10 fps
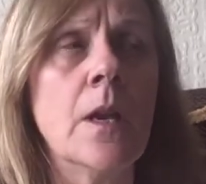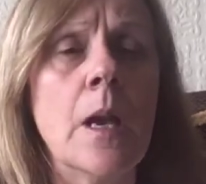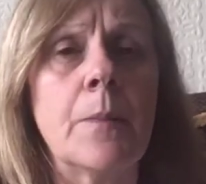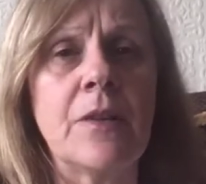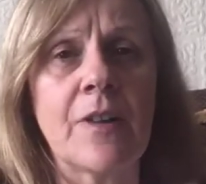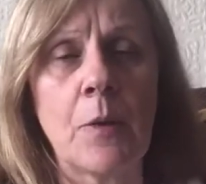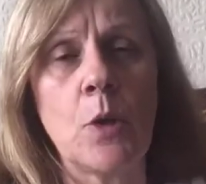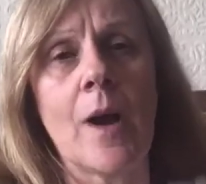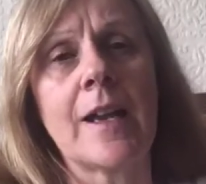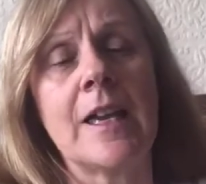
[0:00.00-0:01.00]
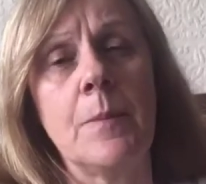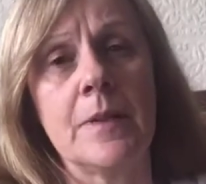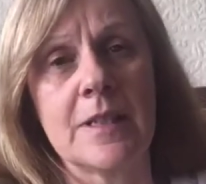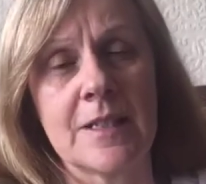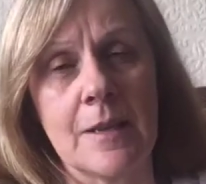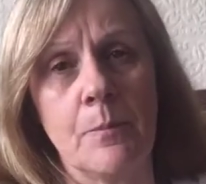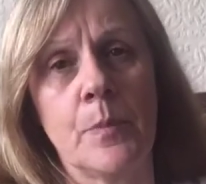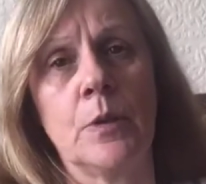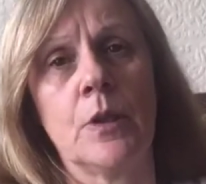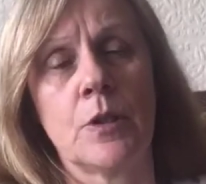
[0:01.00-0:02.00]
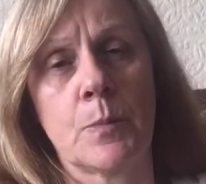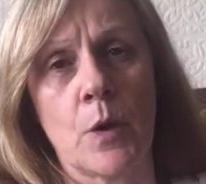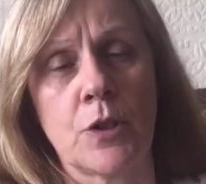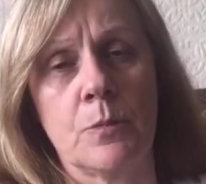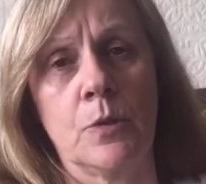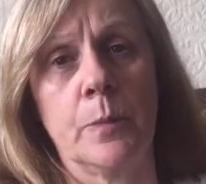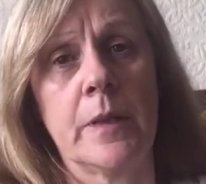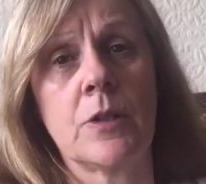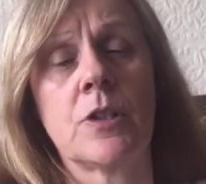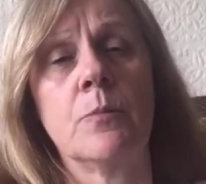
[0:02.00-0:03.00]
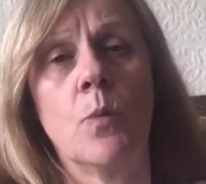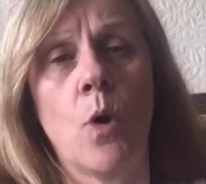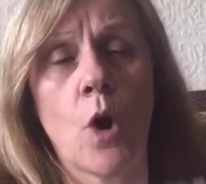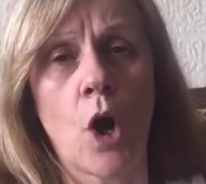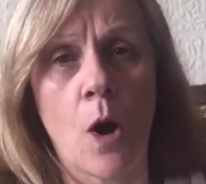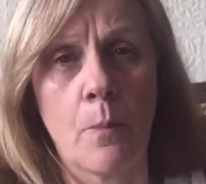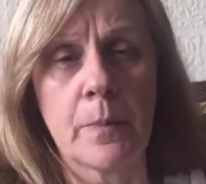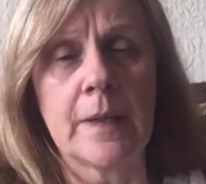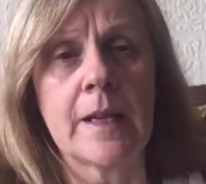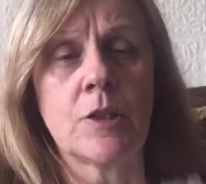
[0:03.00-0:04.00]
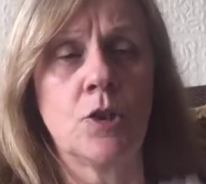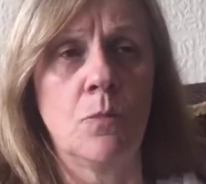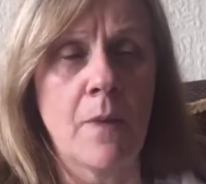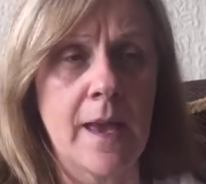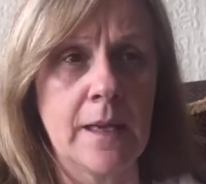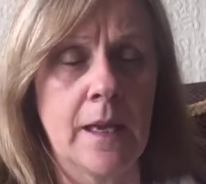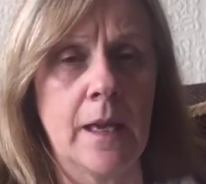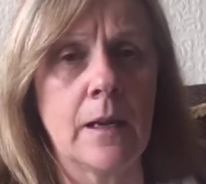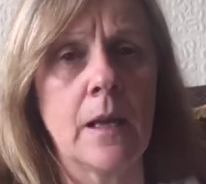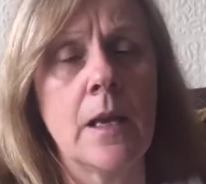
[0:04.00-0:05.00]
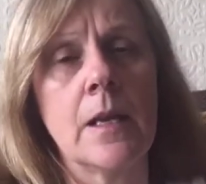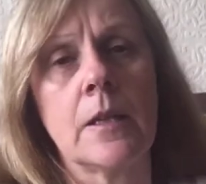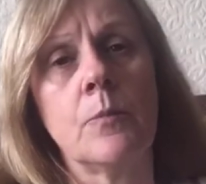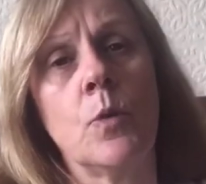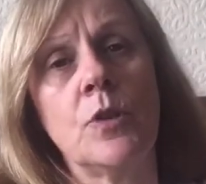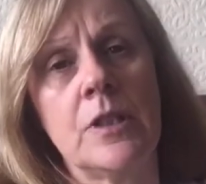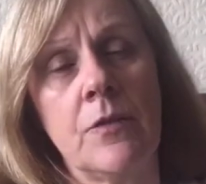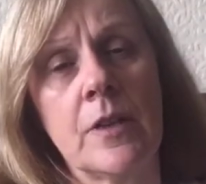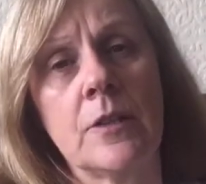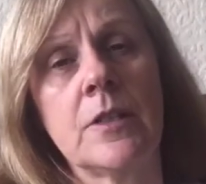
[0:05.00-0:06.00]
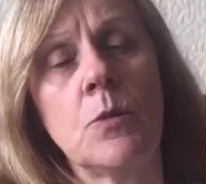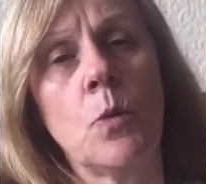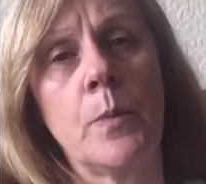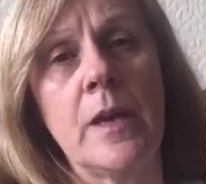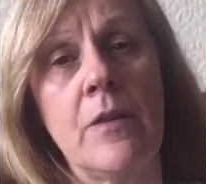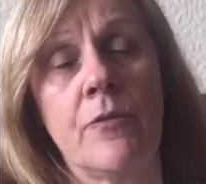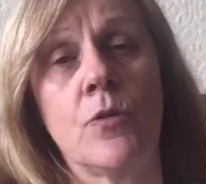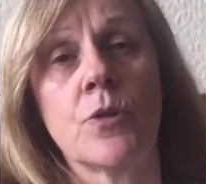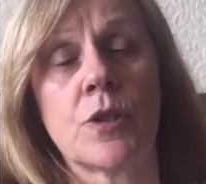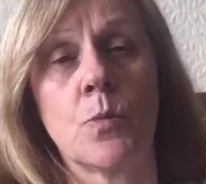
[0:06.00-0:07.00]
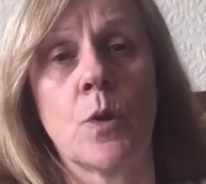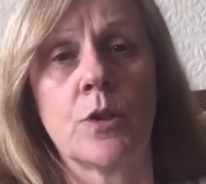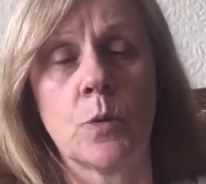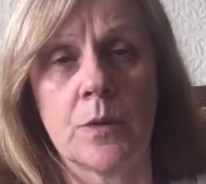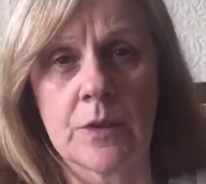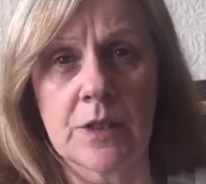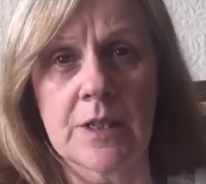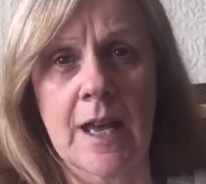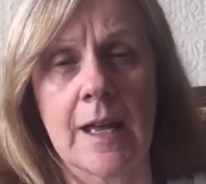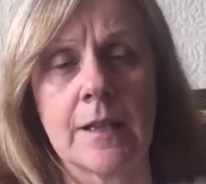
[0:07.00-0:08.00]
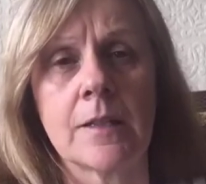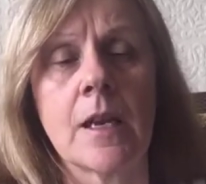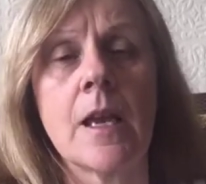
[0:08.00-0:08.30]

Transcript: But if I were you, I'd keep it as simple as possible, because the more complex you make it, the more difficult it will be for someone to understand,